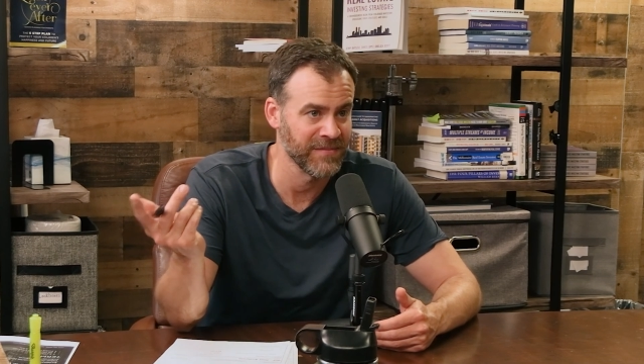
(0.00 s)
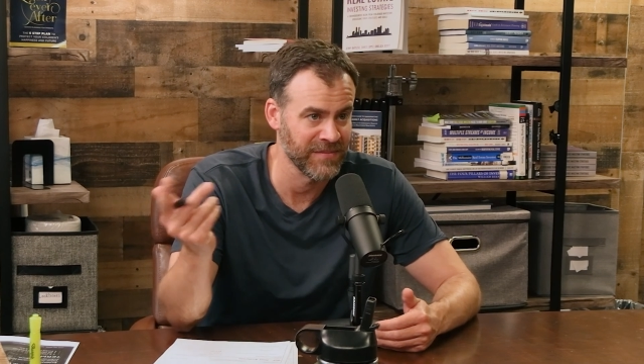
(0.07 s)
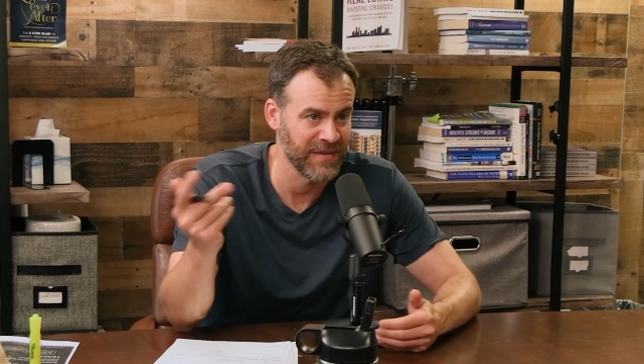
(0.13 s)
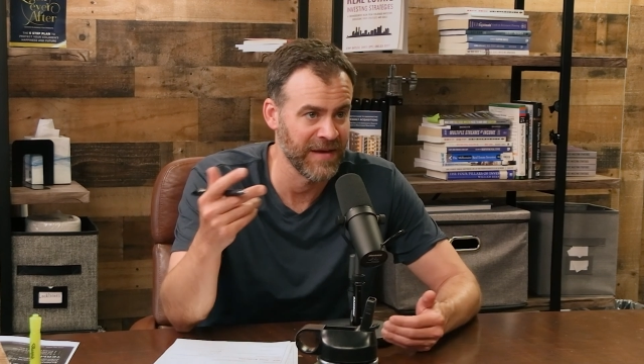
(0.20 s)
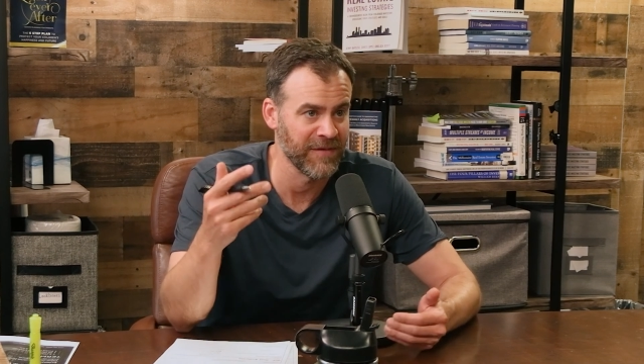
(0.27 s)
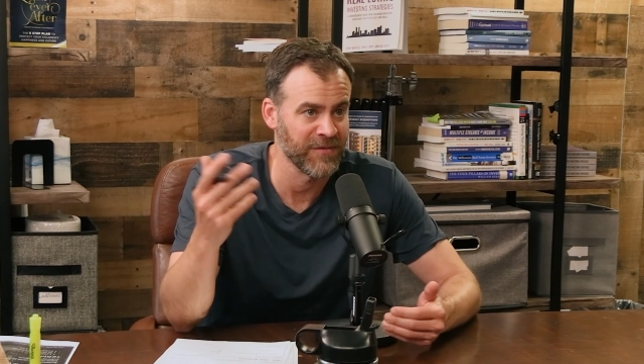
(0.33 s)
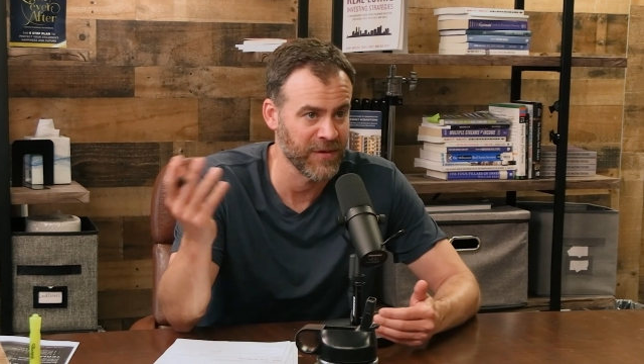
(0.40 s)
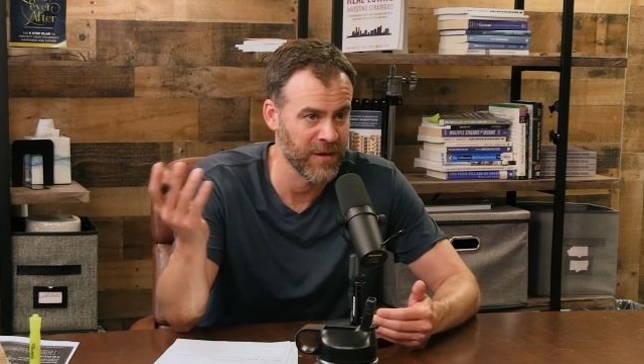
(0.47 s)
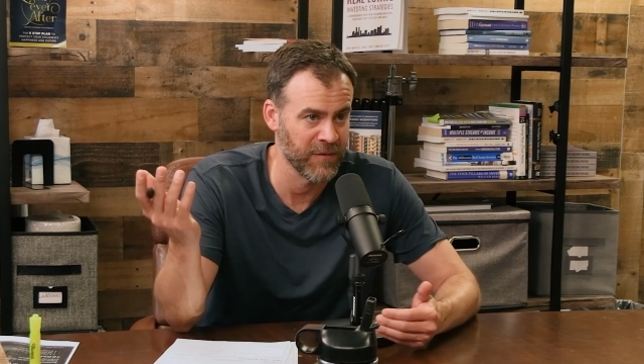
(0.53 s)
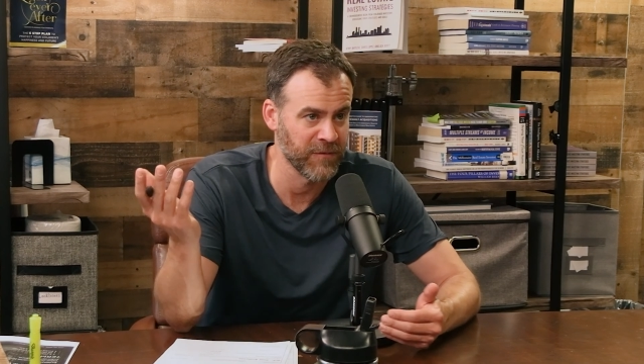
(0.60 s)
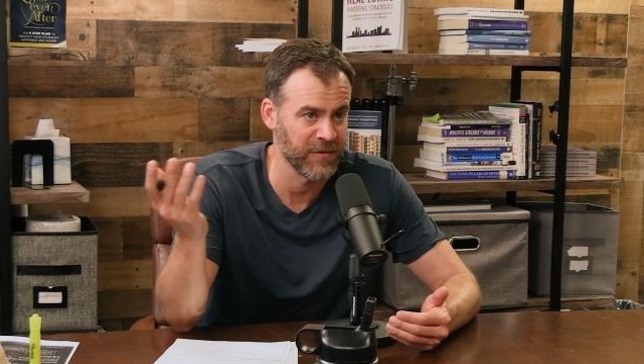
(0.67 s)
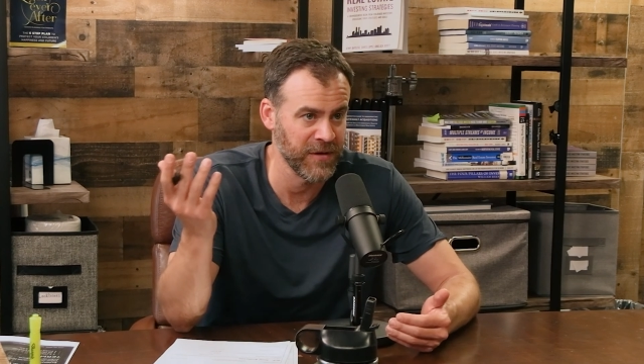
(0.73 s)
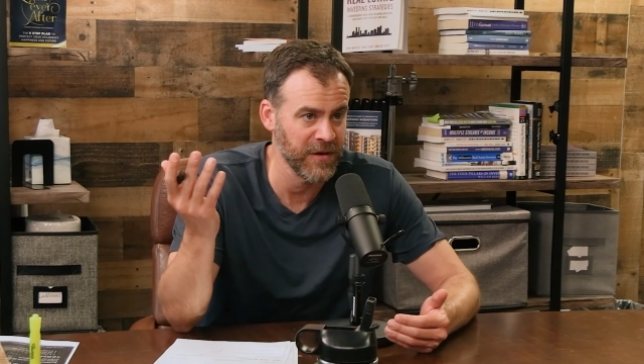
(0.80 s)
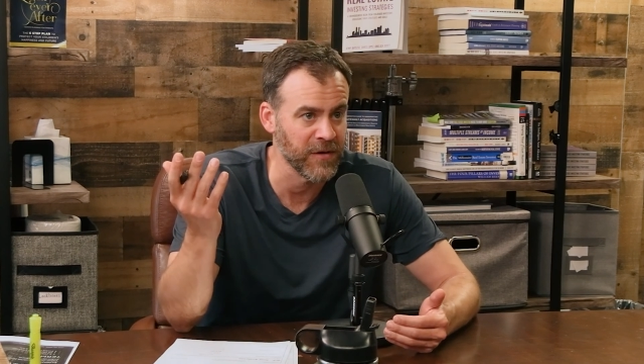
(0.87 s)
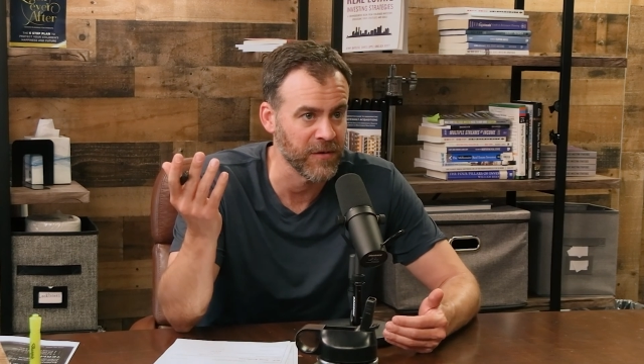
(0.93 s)
and they have to
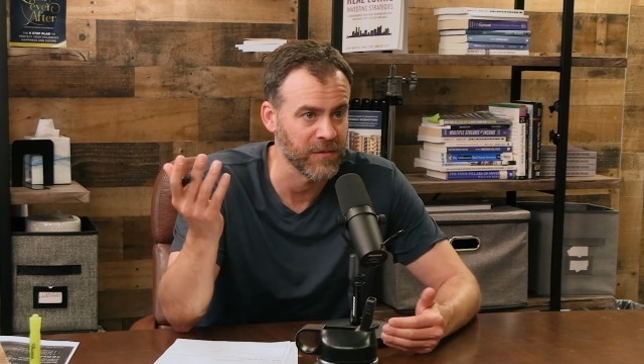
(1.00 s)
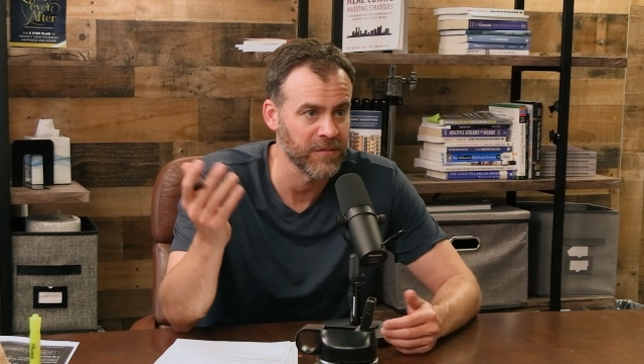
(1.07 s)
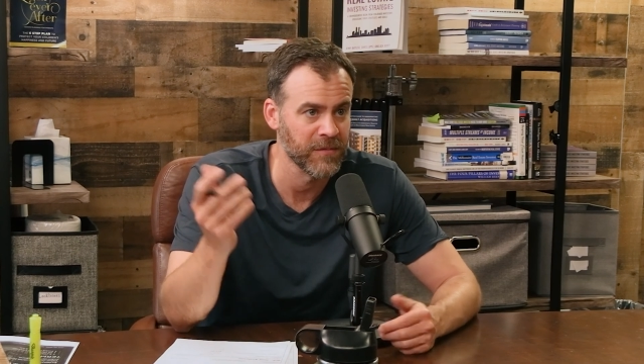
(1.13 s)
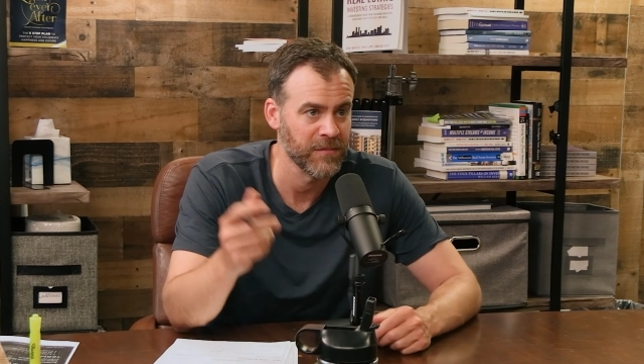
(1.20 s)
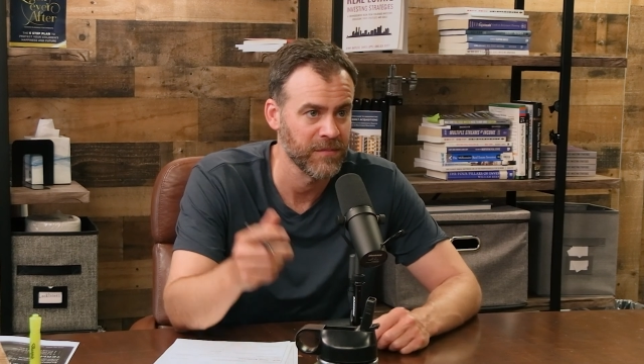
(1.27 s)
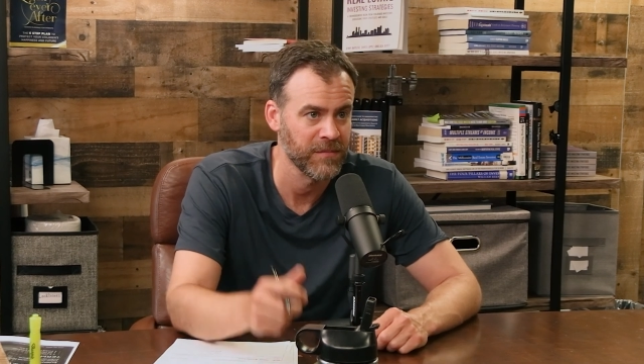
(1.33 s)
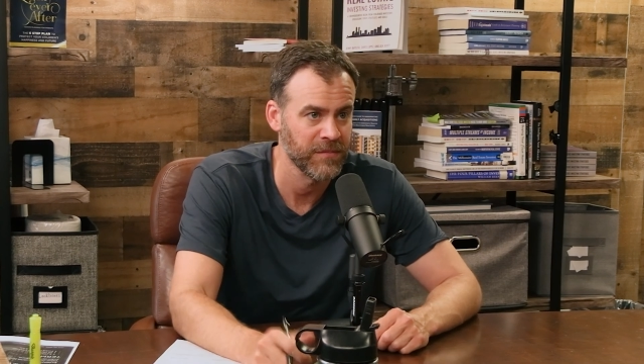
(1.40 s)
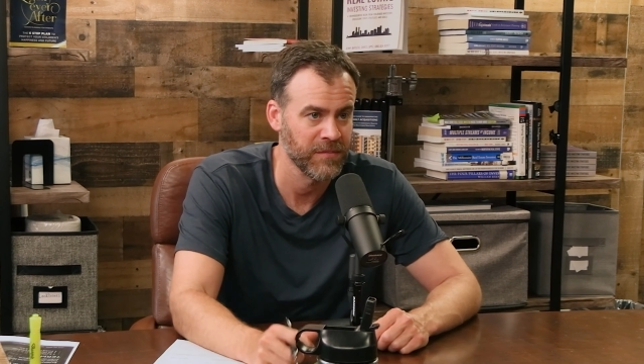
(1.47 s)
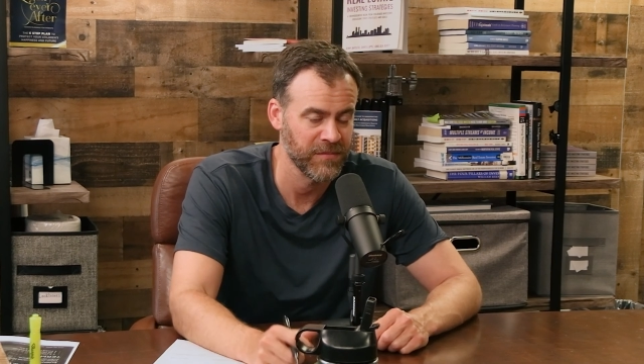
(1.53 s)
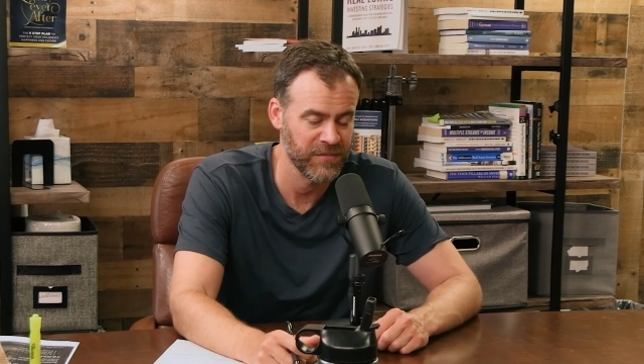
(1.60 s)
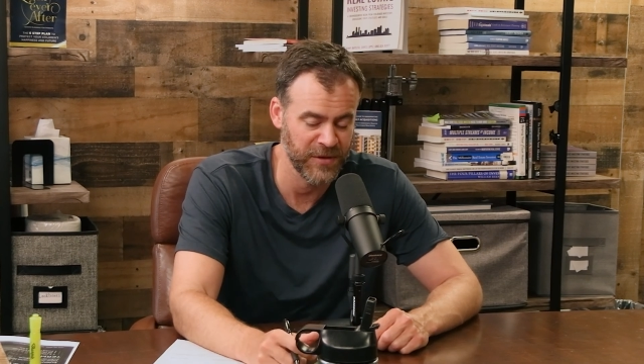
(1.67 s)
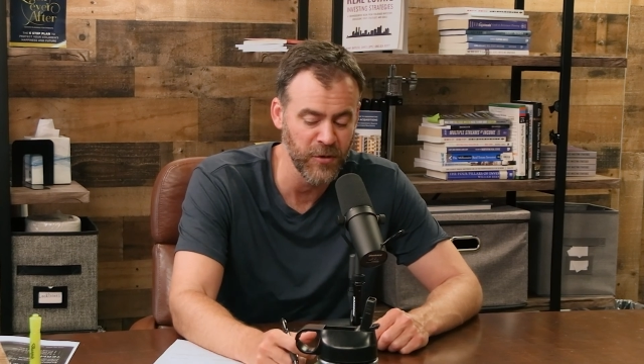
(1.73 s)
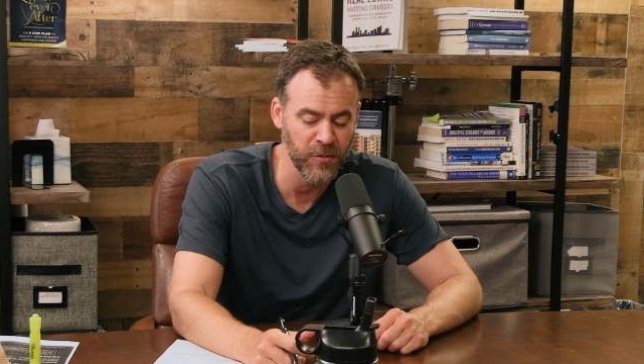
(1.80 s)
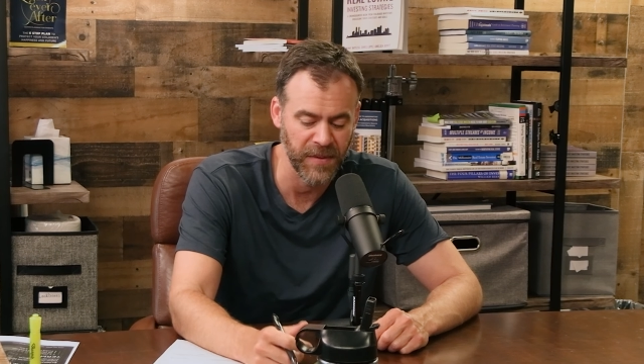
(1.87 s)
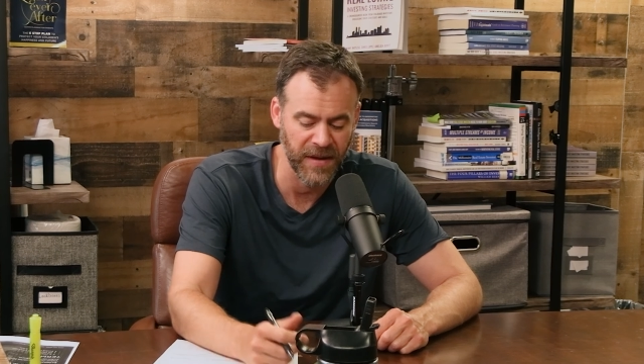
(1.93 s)
cover their
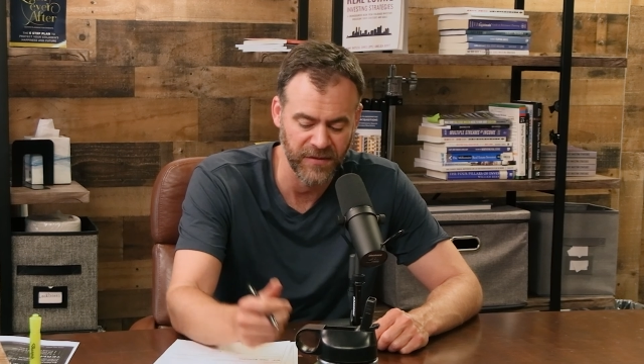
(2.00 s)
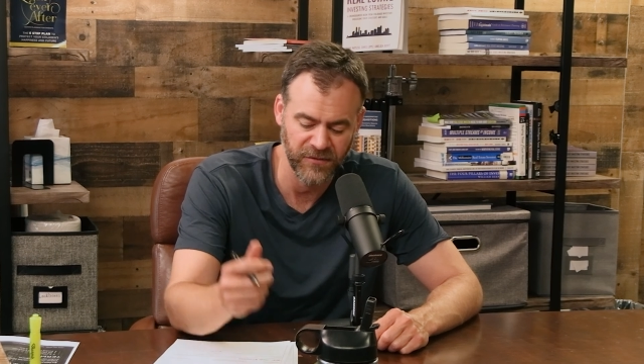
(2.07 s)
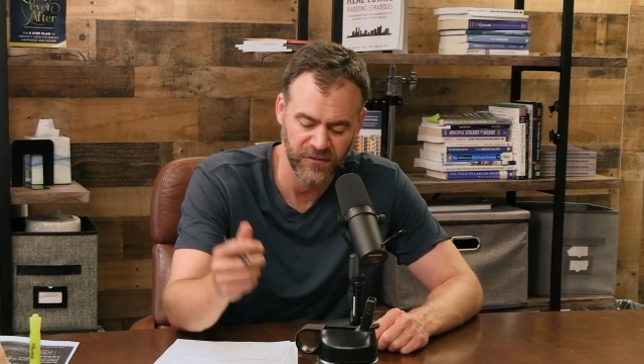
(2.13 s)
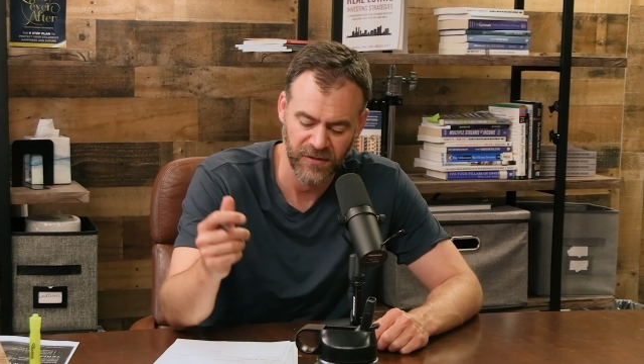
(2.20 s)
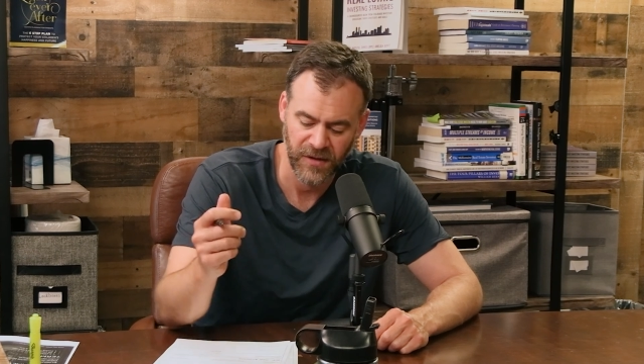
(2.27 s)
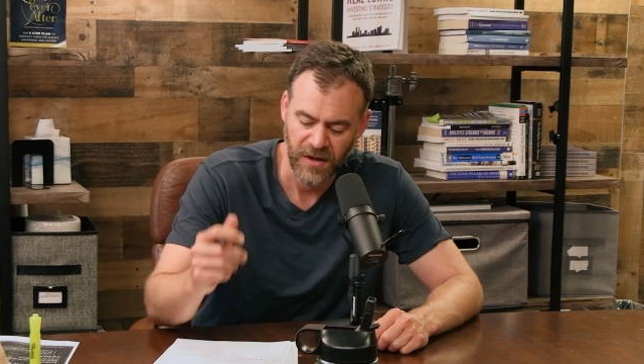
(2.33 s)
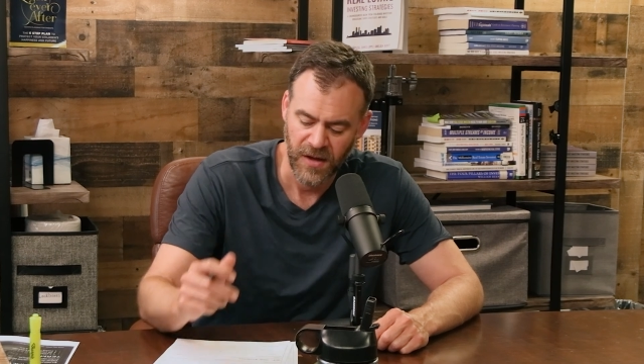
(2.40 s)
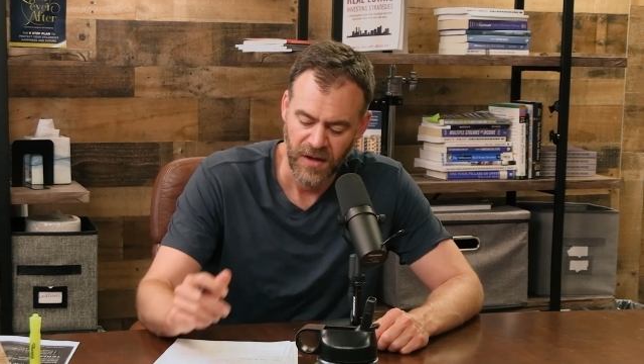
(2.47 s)
bets.